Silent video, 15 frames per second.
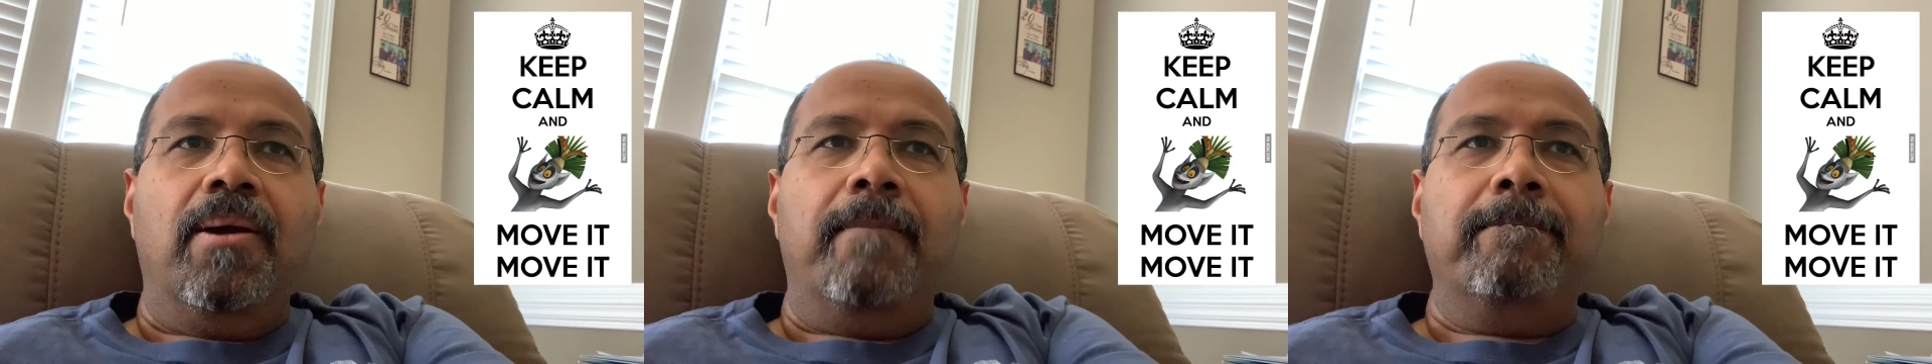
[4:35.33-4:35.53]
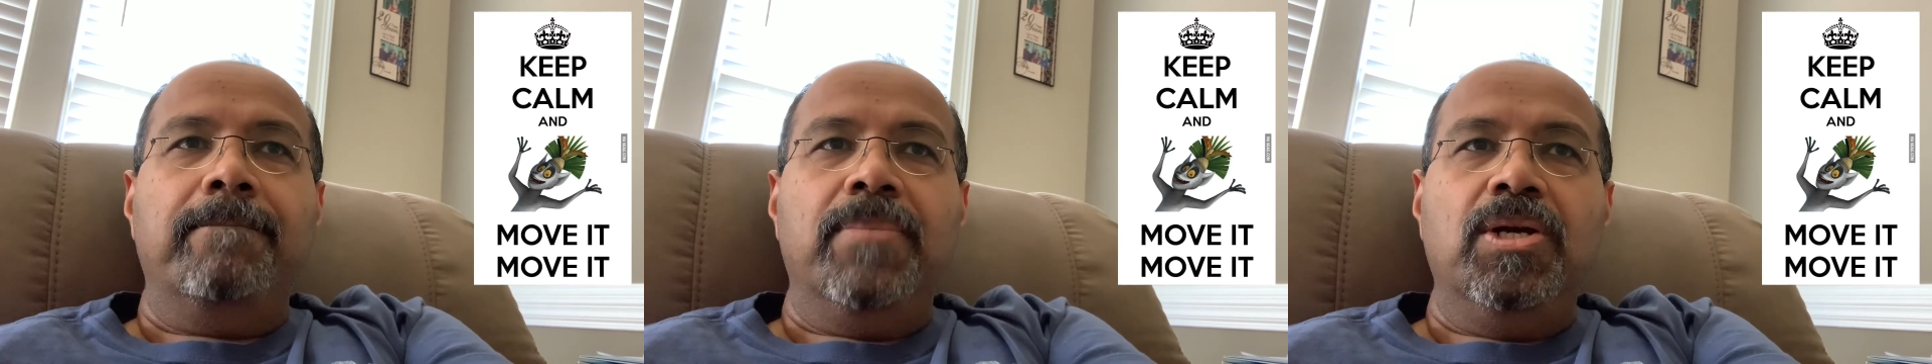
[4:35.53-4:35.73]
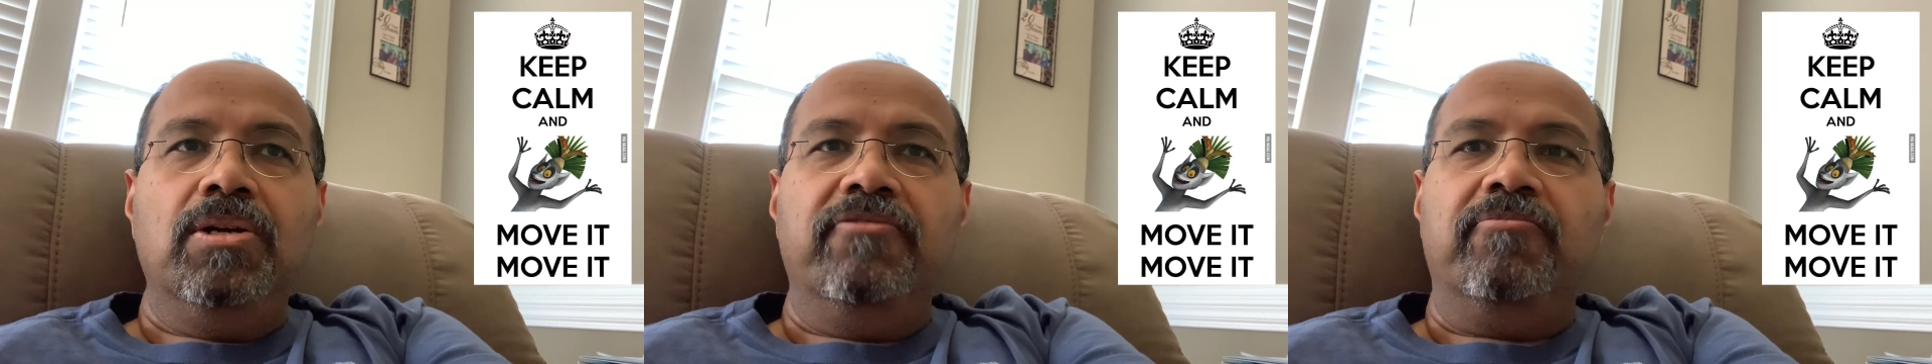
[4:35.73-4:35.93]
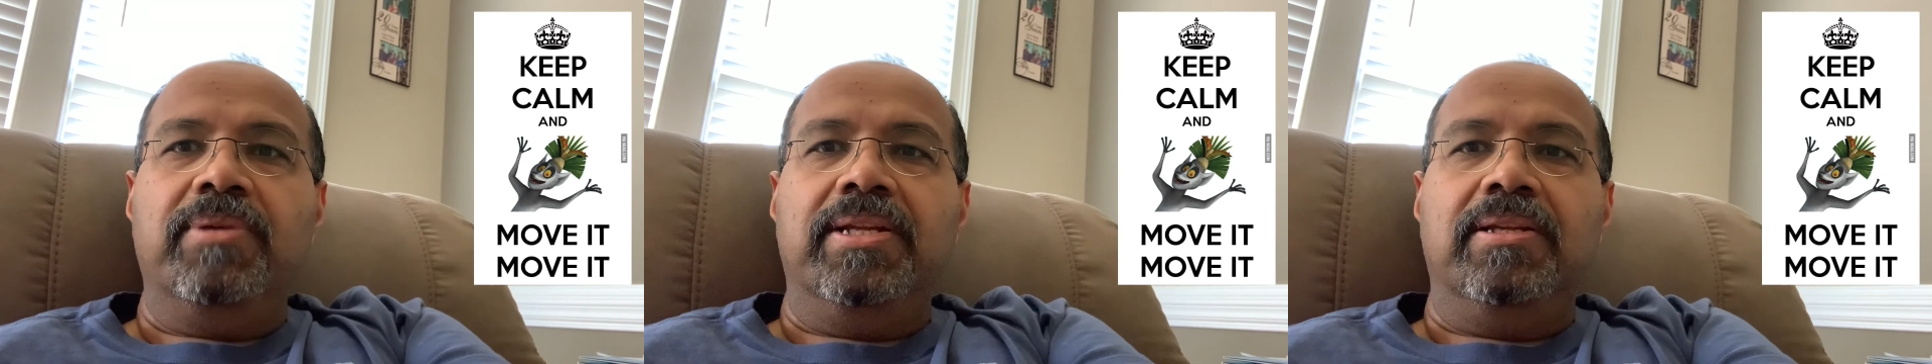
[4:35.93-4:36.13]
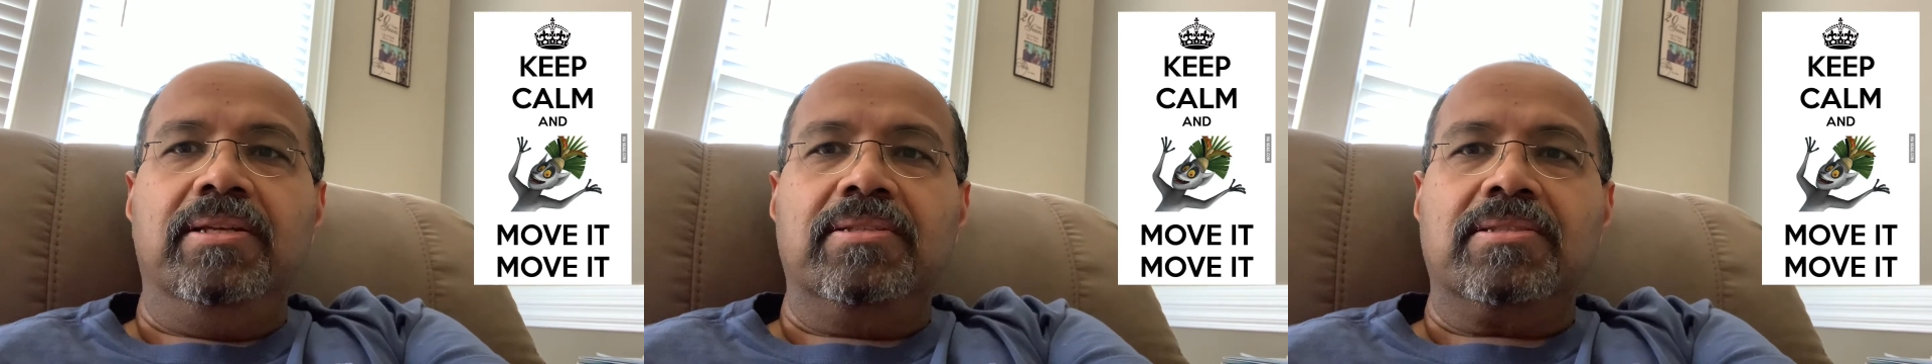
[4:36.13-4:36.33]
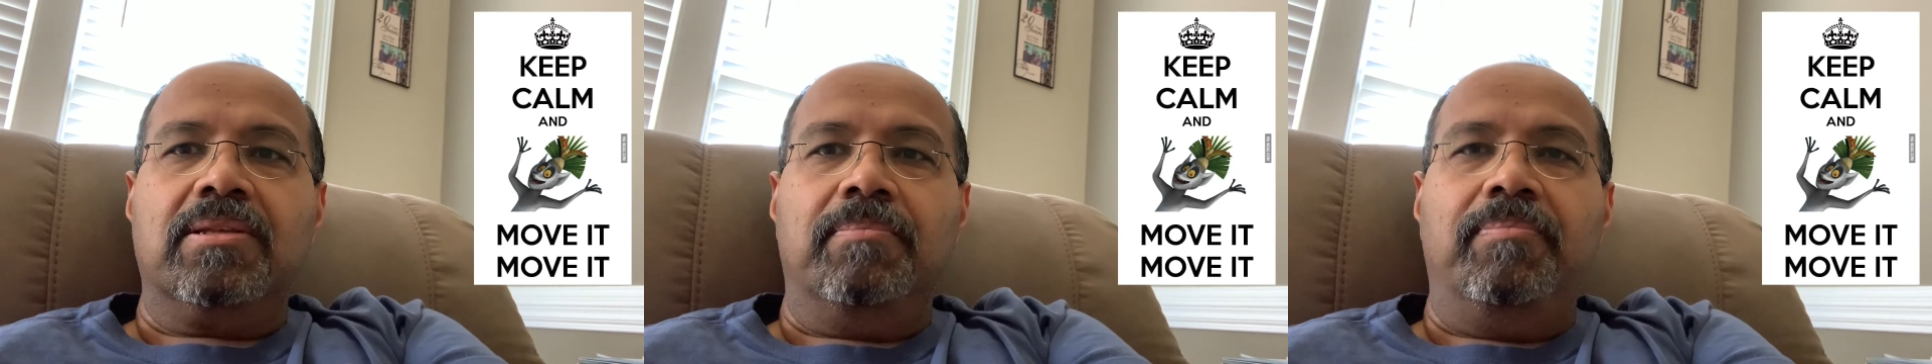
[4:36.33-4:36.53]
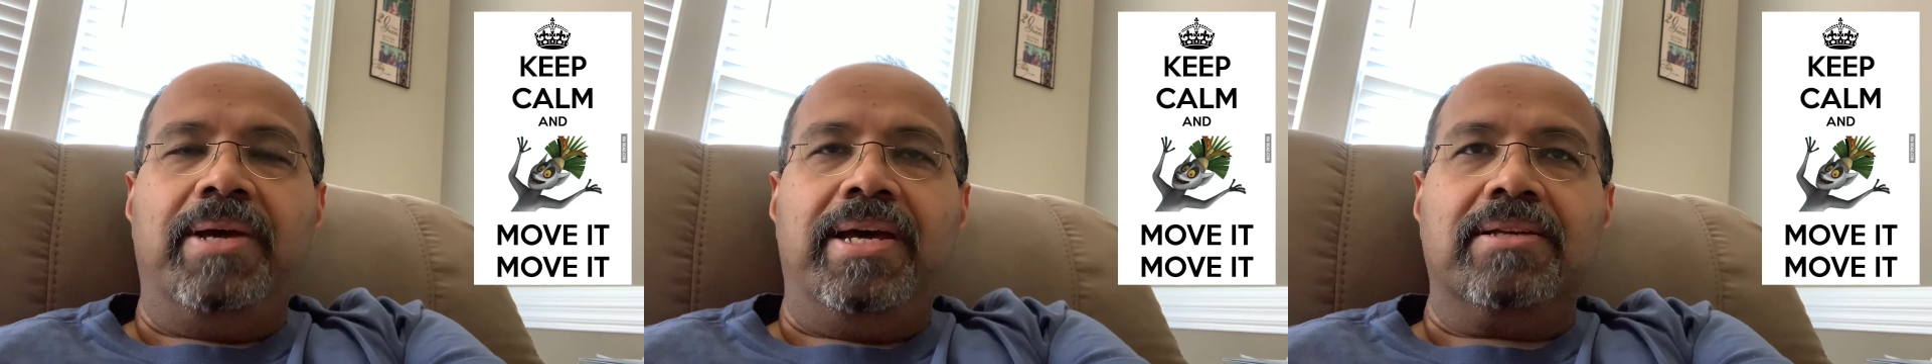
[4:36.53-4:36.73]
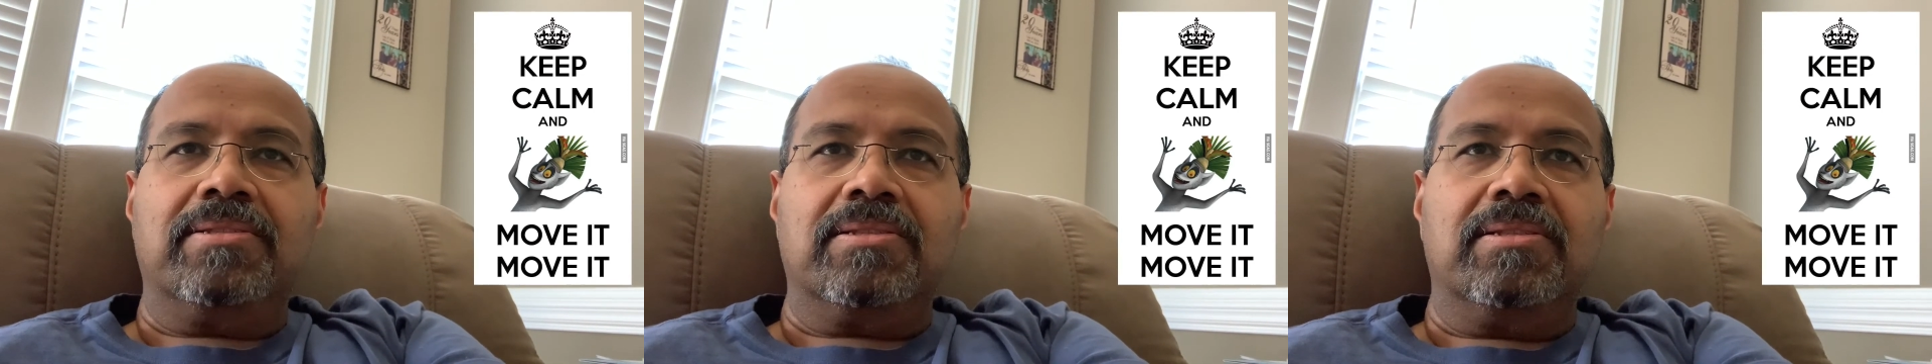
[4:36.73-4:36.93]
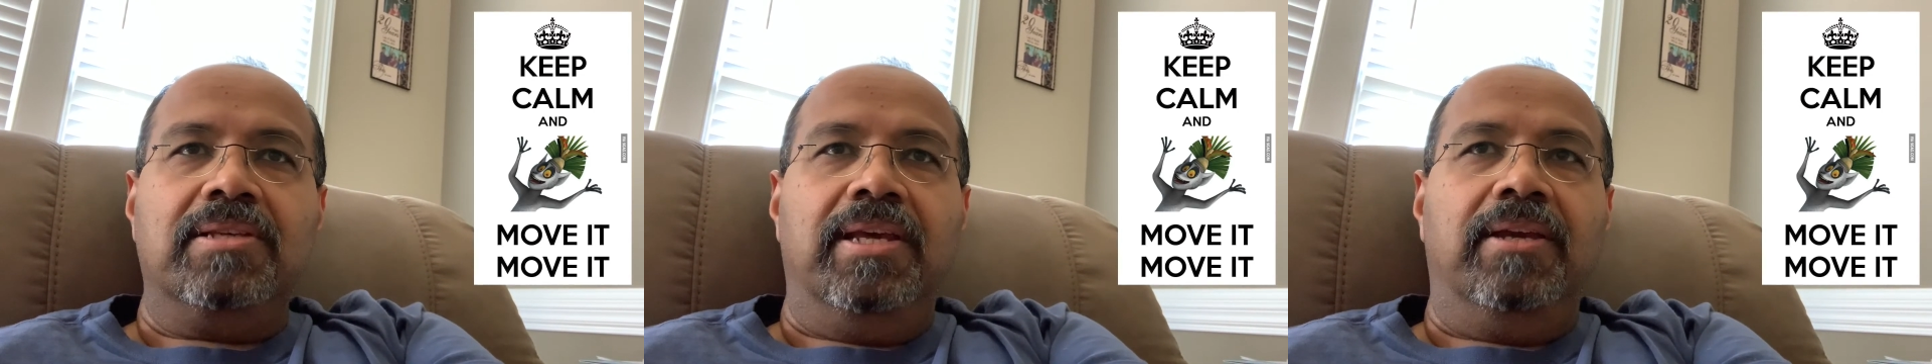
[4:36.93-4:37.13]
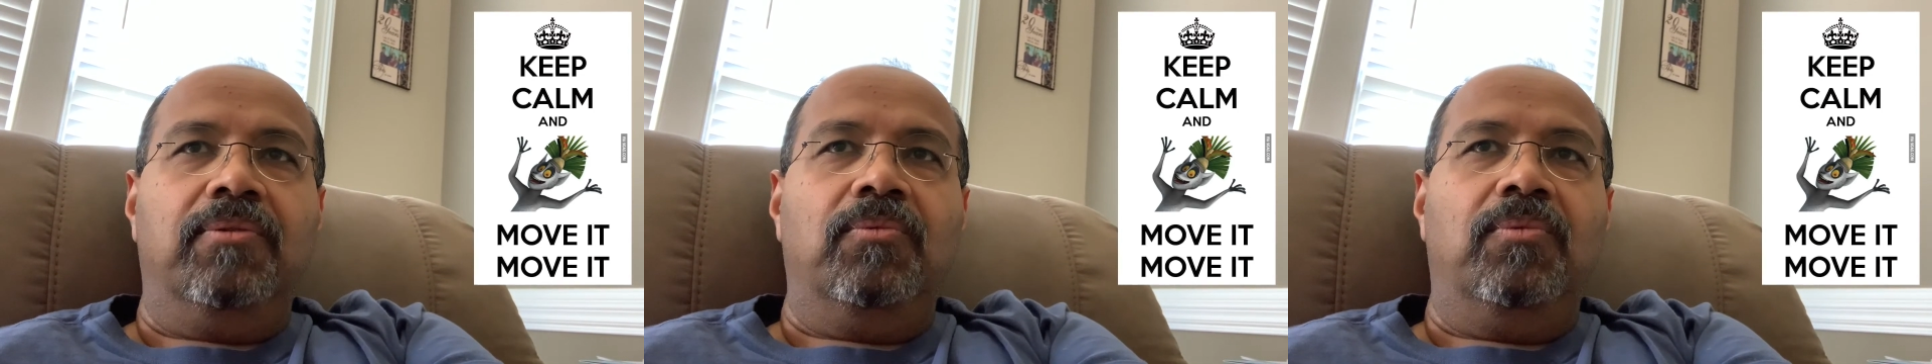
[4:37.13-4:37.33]
Movement is the best
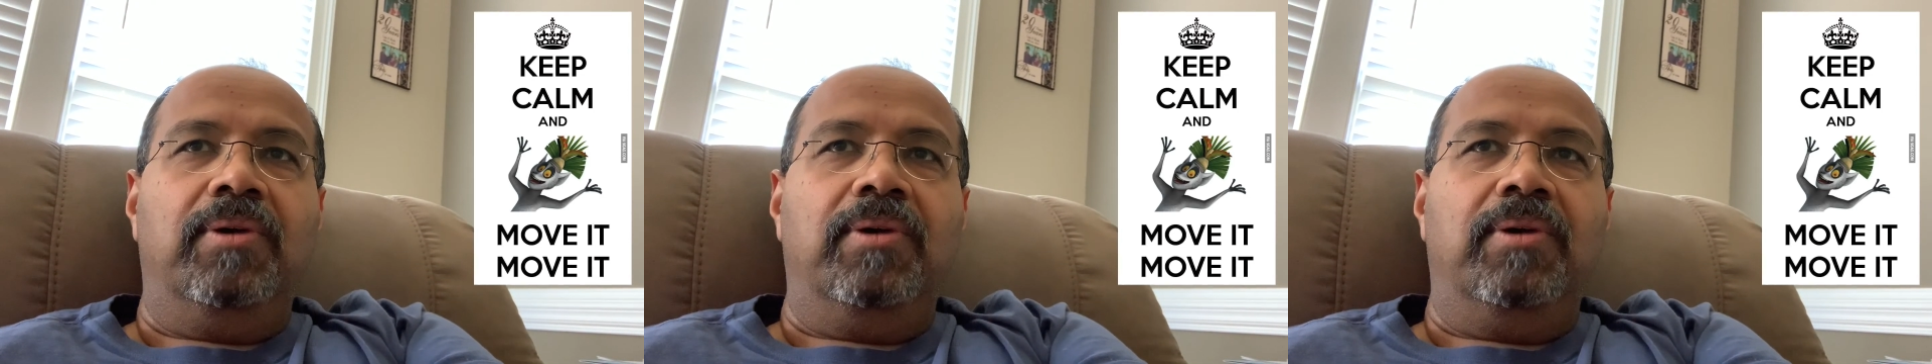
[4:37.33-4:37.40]
thing.